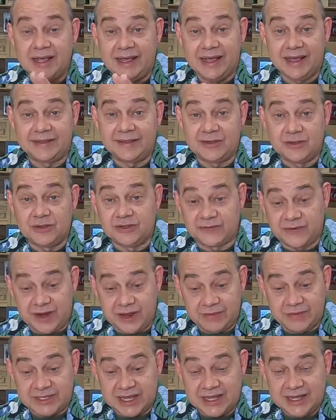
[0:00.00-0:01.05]
get to those
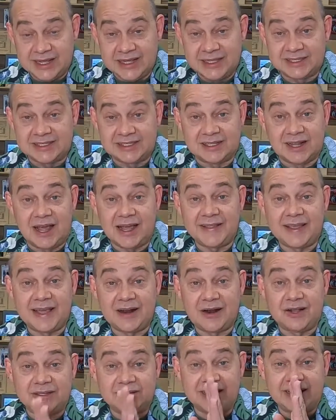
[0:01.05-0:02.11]
frames, slide that
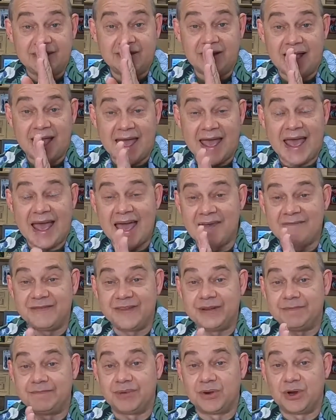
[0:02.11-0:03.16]
all together, have
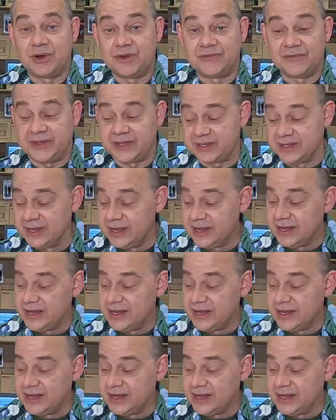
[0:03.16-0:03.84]
it perfect.